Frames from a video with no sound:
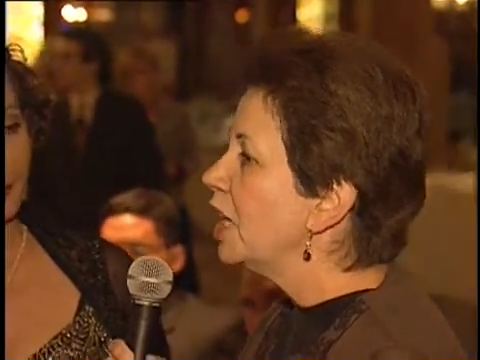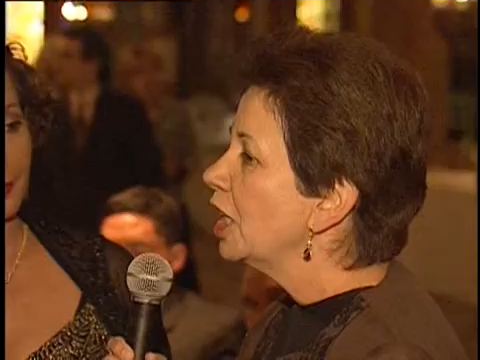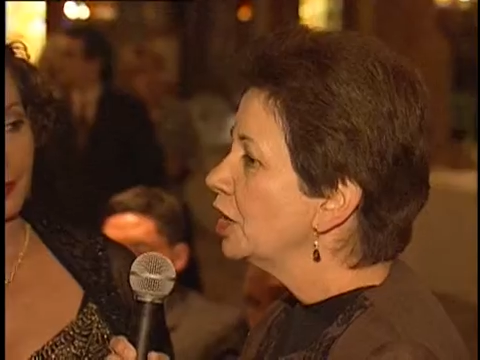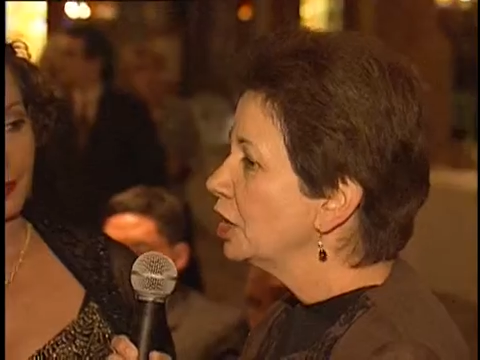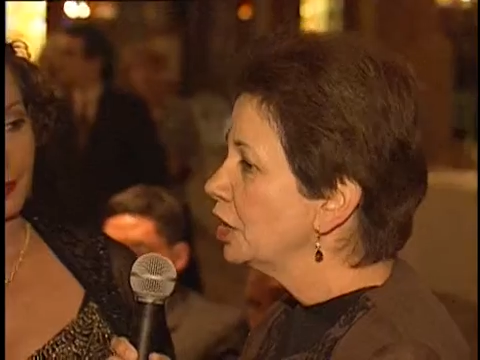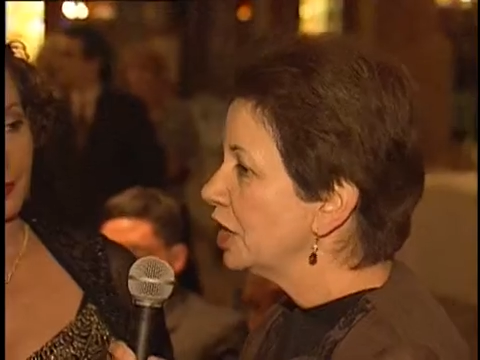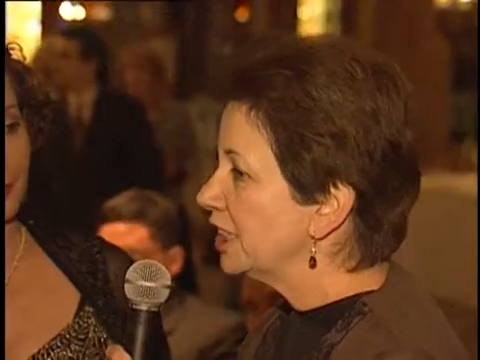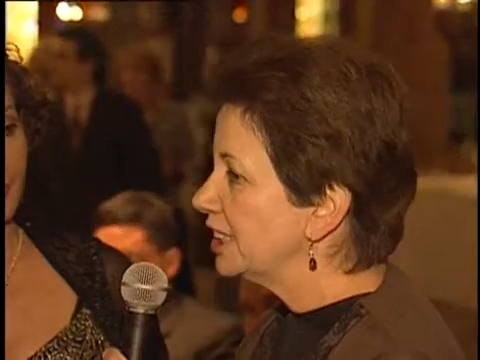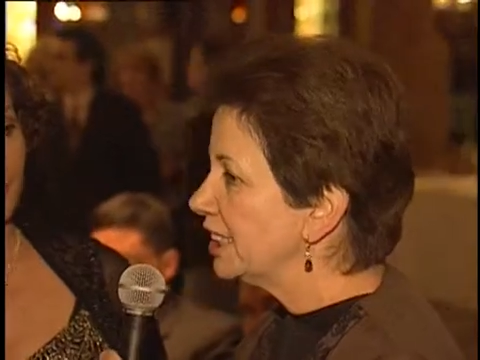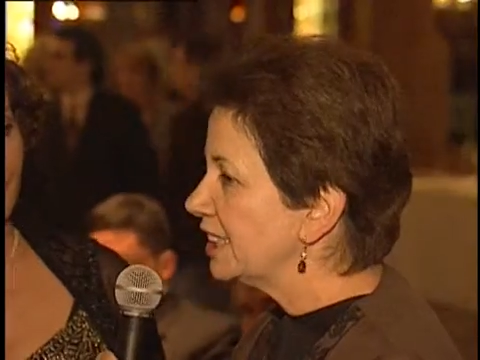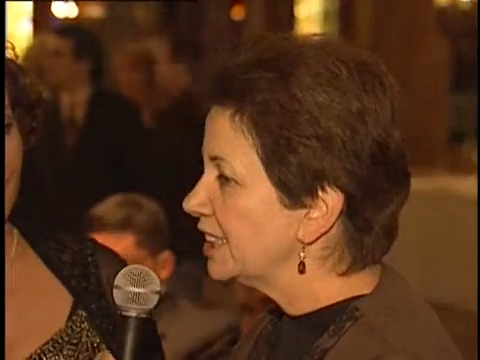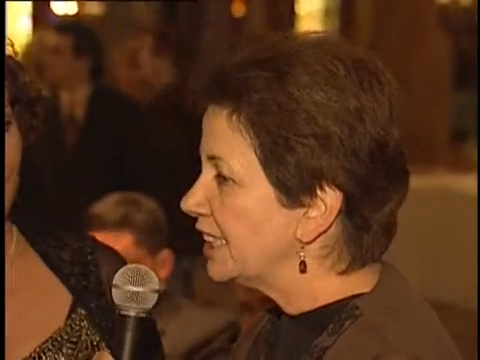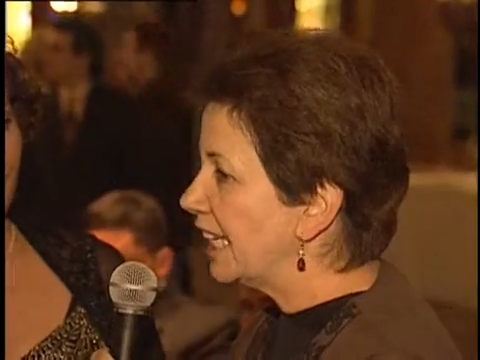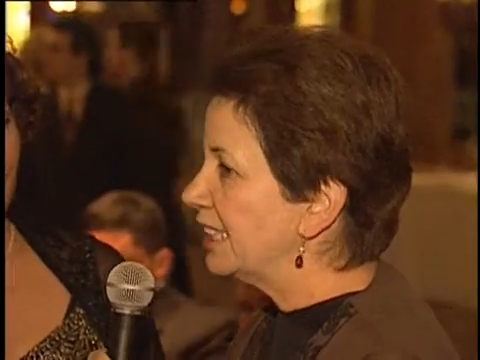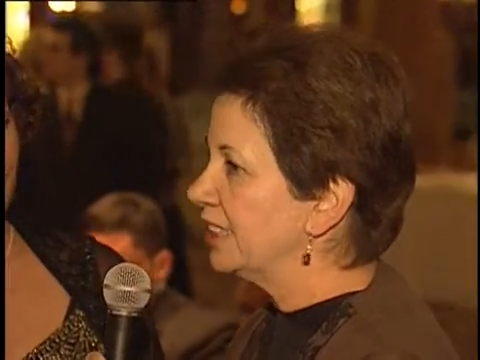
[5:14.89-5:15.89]
stood as a
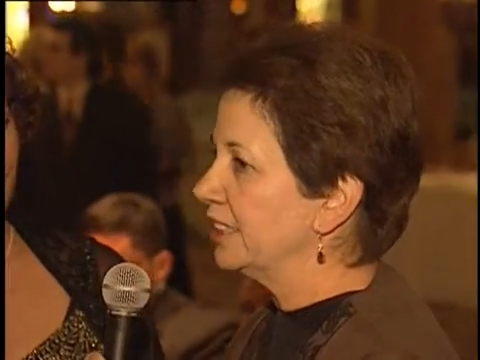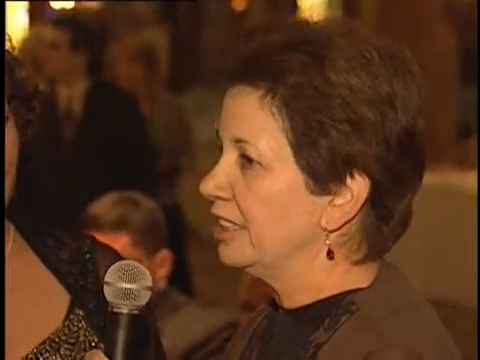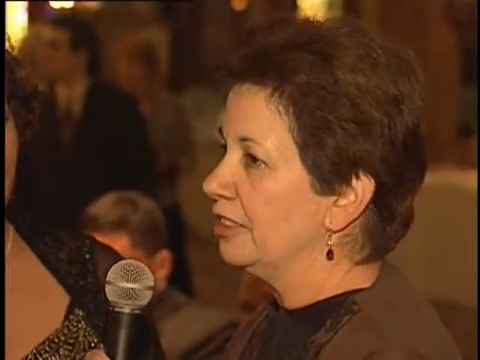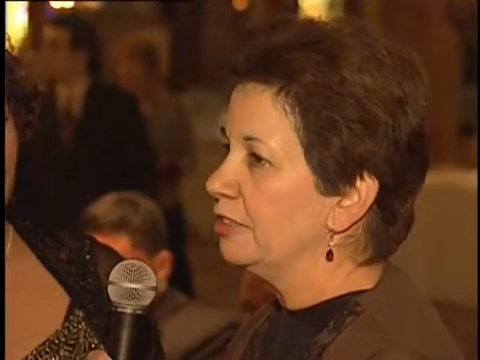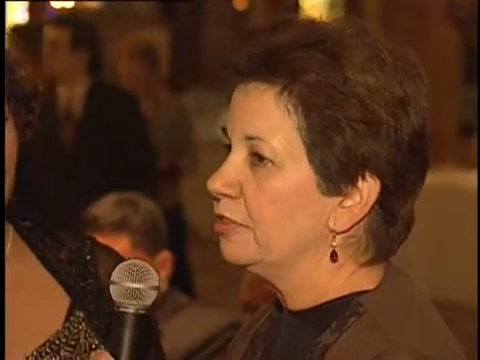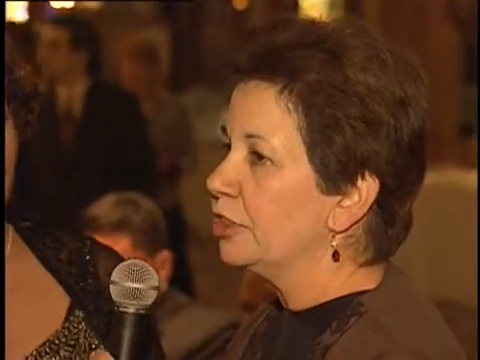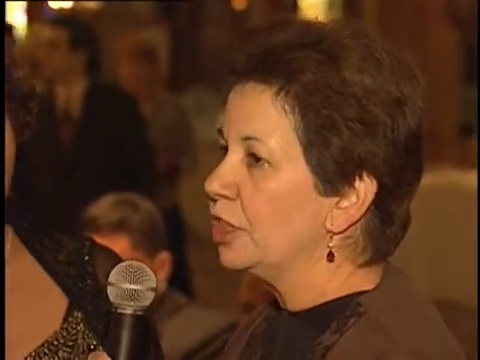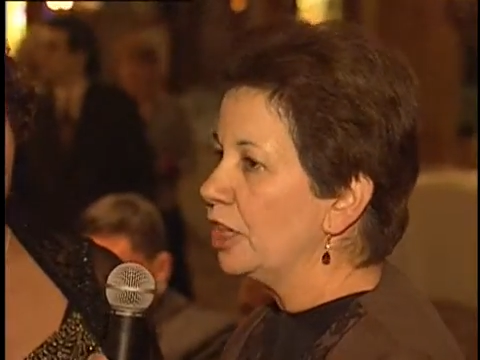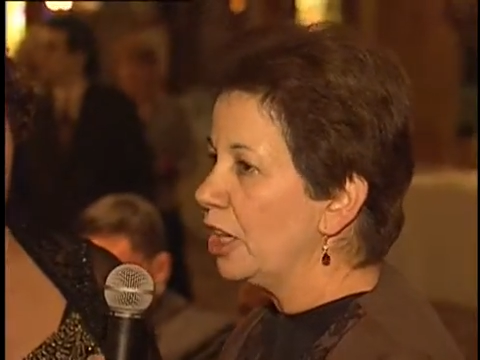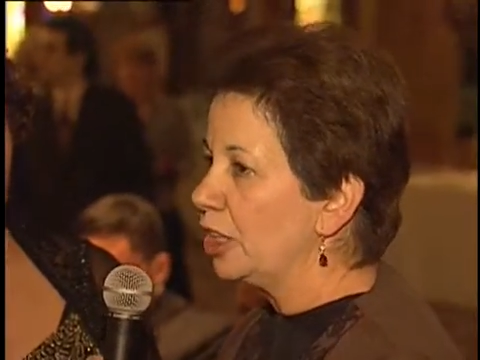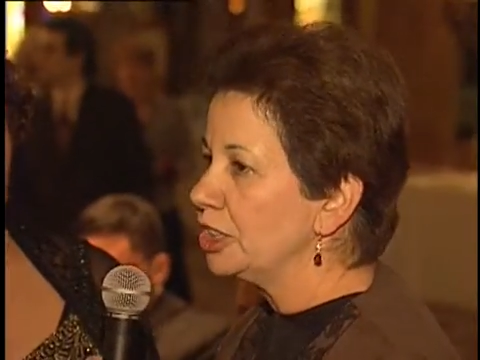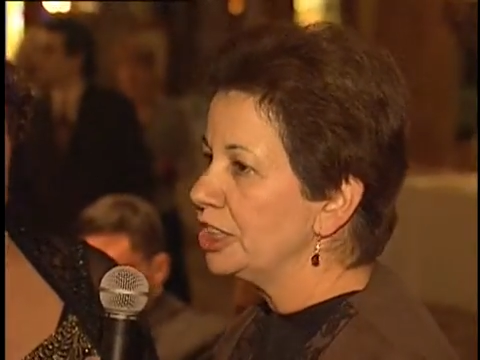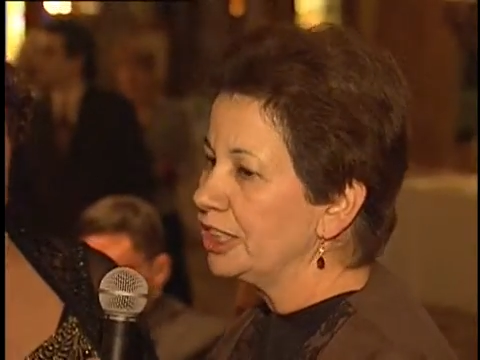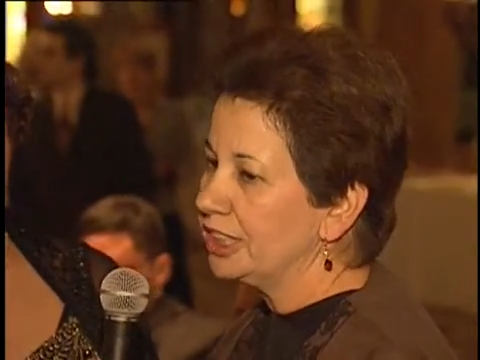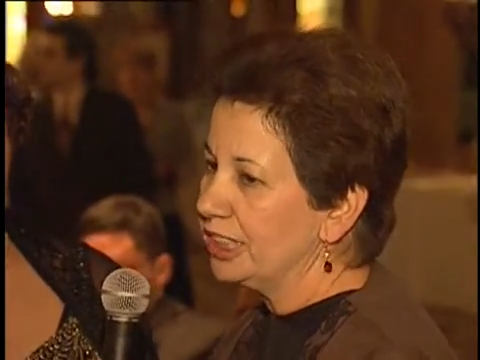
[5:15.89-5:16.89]
sentinel for a
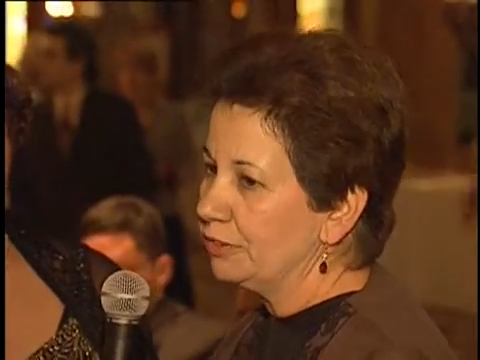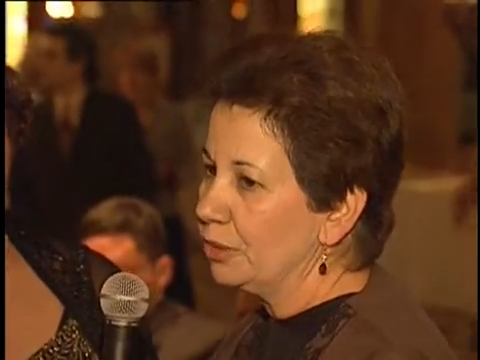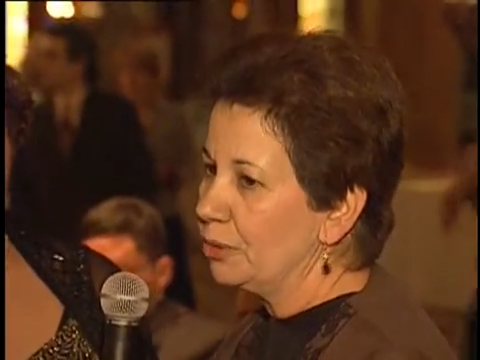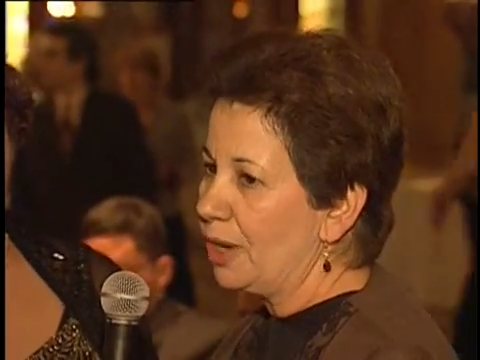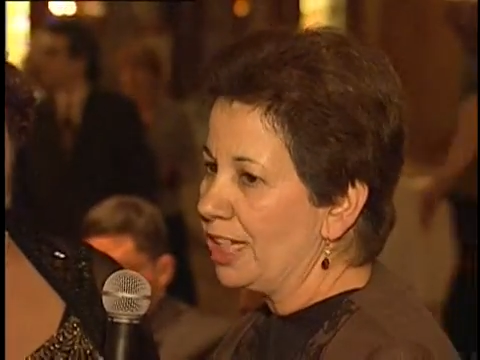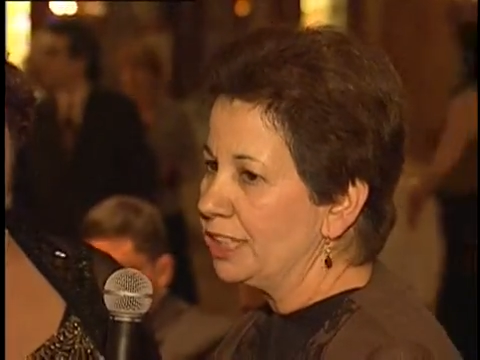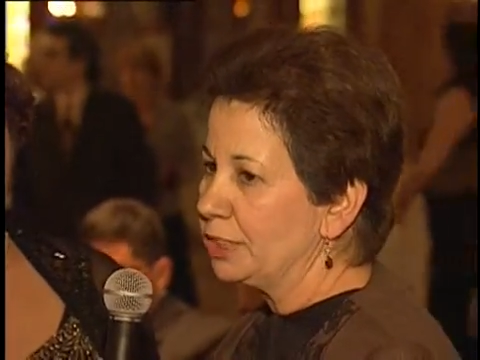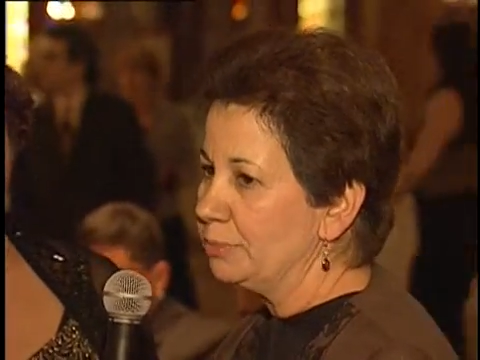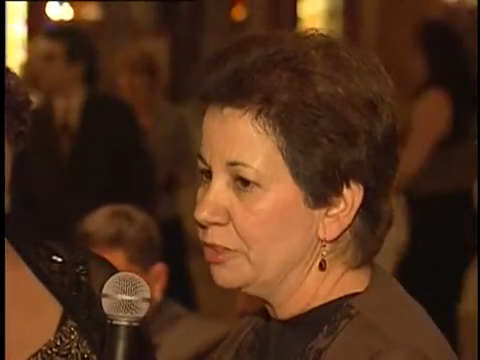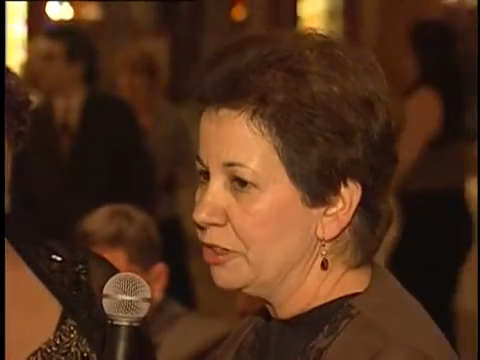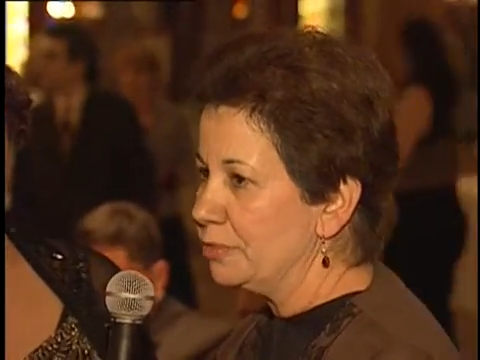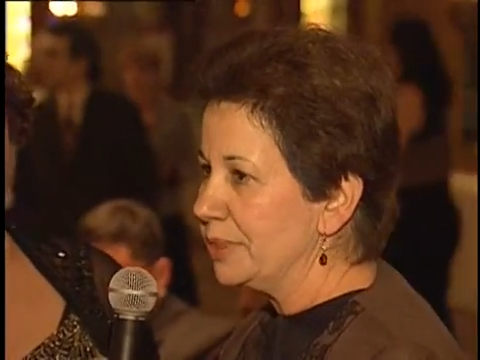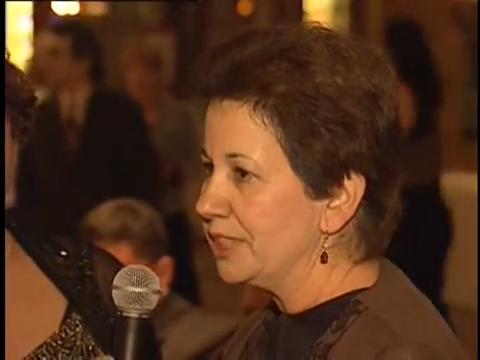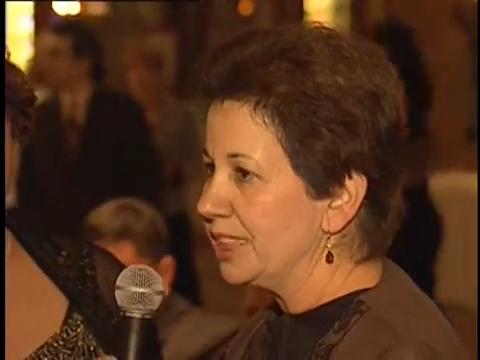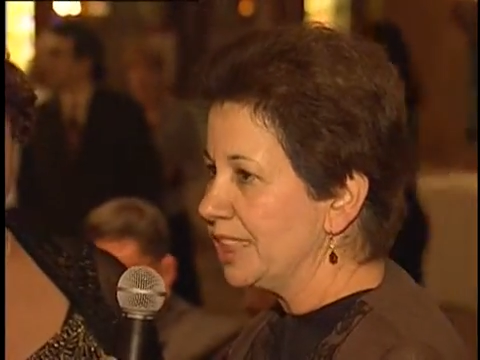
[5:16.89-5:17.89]
larger civil rights
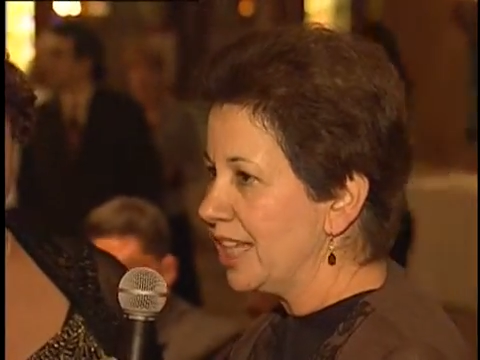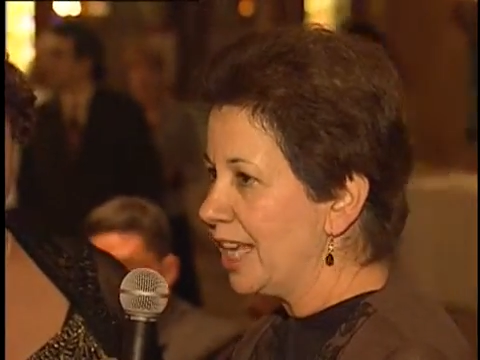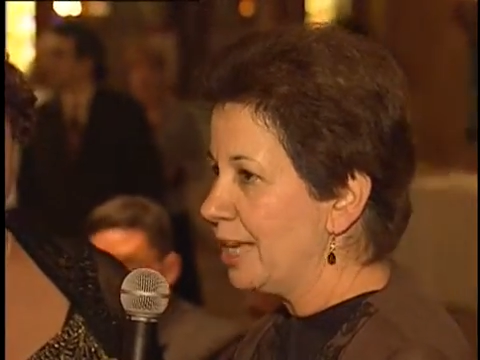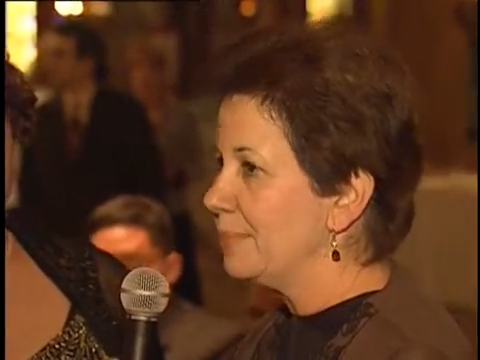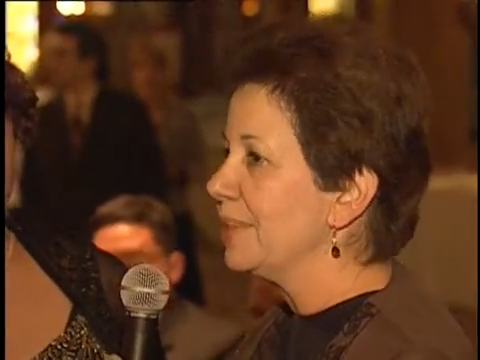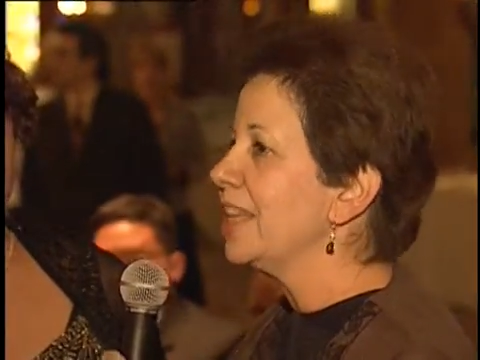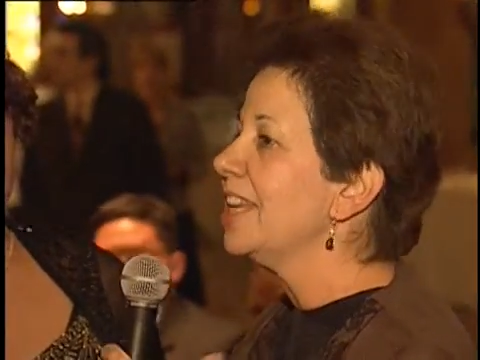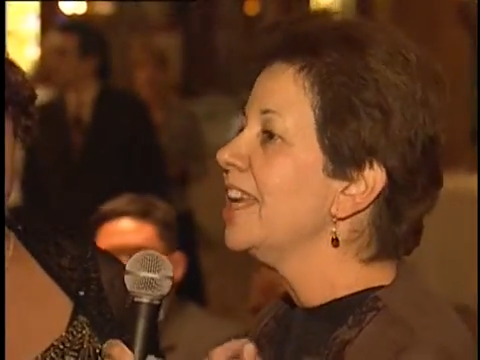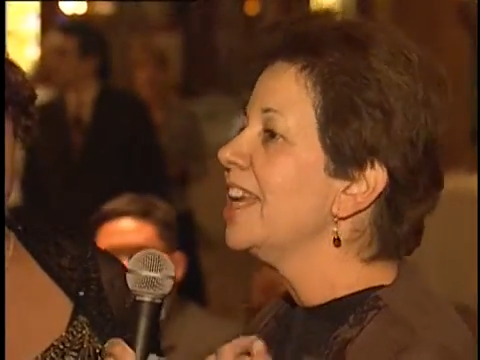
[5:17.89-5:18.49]
movement to come.